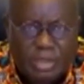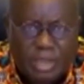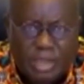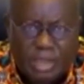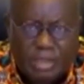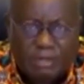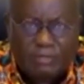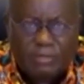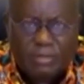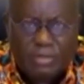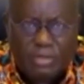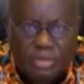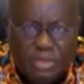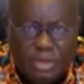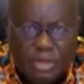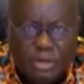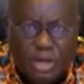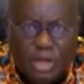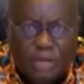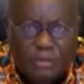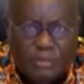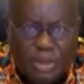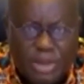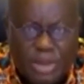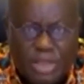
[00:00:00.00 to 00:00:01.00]
even though
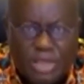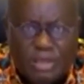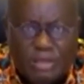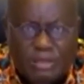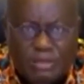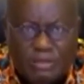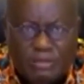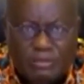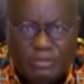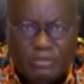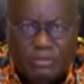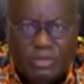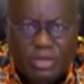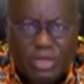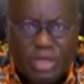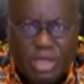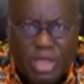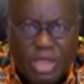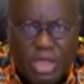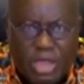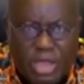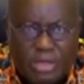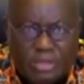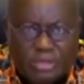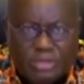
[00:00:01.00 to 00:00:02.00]
I believe
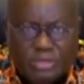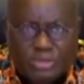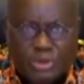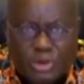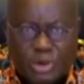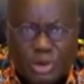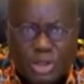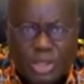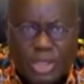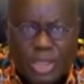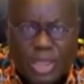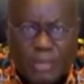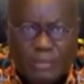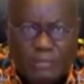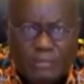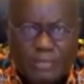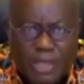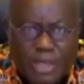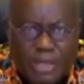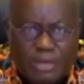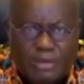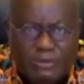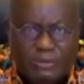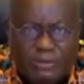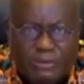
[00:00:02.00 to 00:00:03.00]
a strong
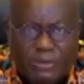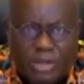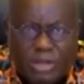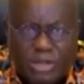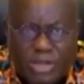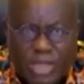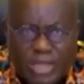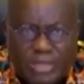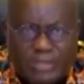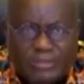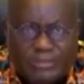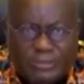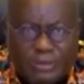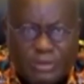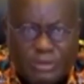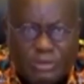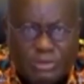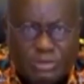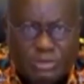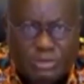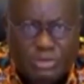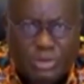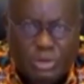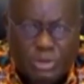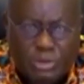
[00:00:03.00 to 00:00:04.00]
campaign for a yes
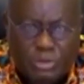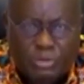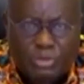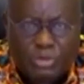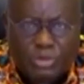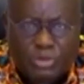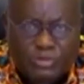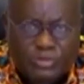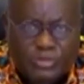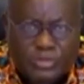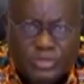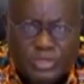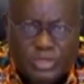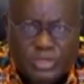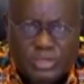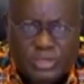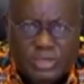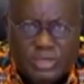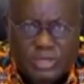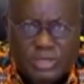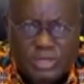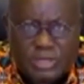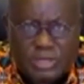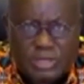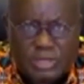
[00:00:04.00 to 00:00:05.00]
vote would have
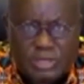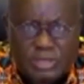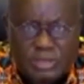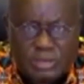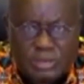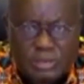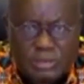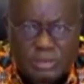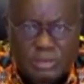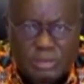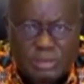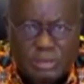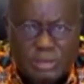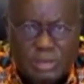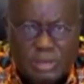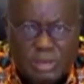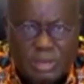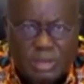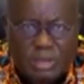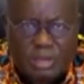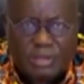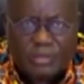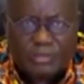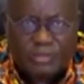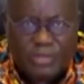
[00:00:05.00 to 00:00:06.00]
succeeded.
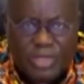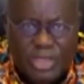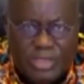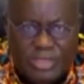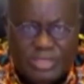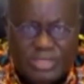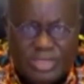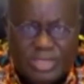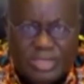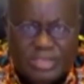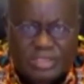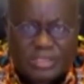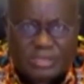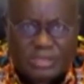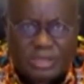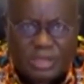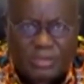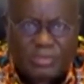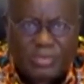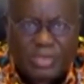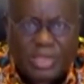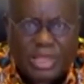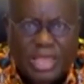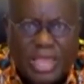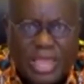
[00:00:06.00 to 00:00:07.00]
This is
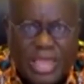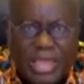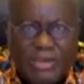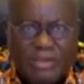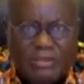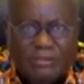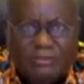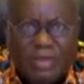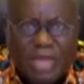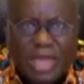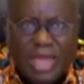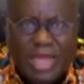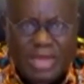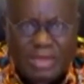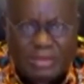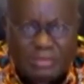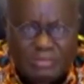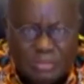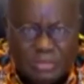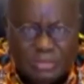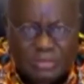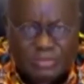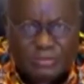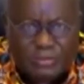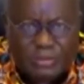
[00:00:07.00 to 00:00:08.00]
not the kind of
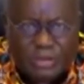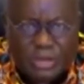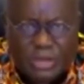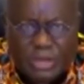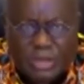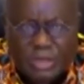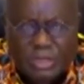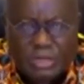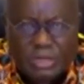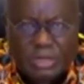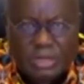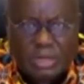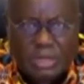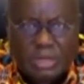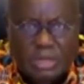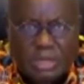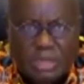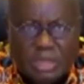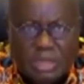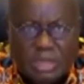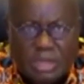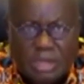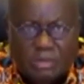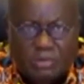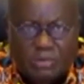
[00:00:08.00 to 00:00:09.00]
atmosphere
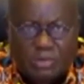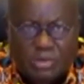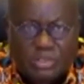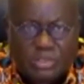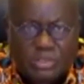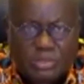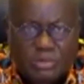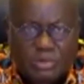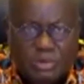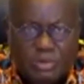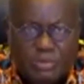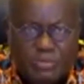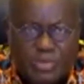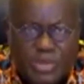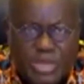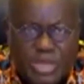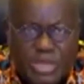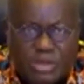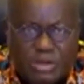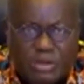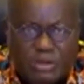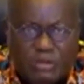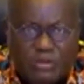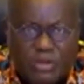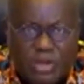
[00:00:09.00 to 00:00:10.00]
in which the
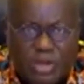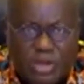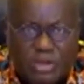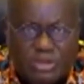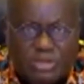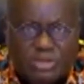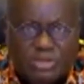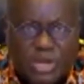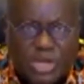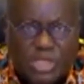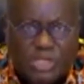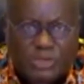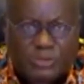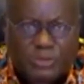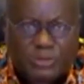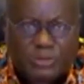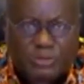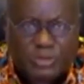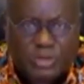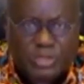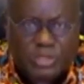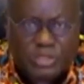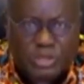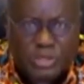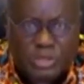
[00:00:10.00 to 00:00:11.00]
repeal of an entrenched
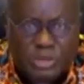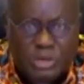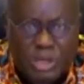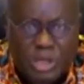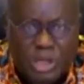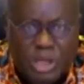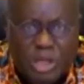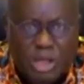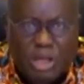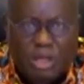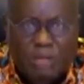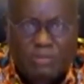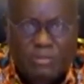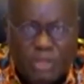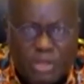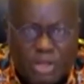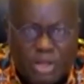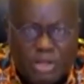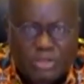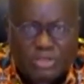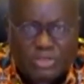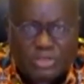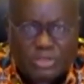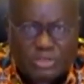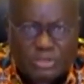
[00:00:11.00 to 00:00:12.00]
provision of the
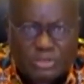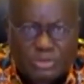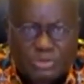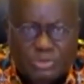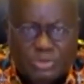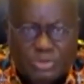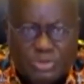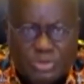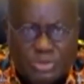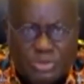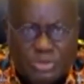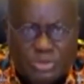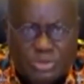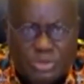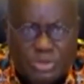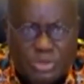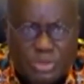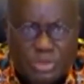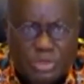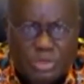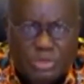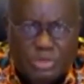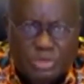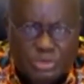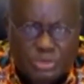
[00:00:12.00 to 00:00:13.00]
Constitution
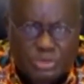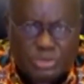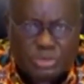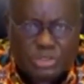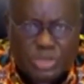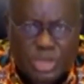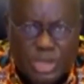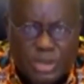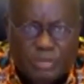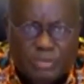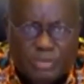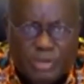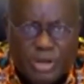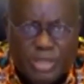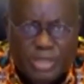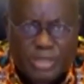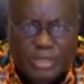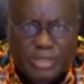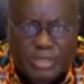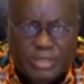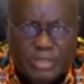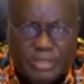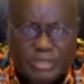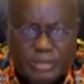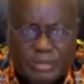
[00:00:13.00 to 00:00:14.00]
should take
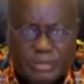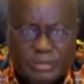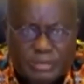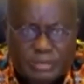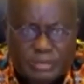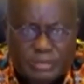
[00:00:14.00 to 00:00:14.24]
place.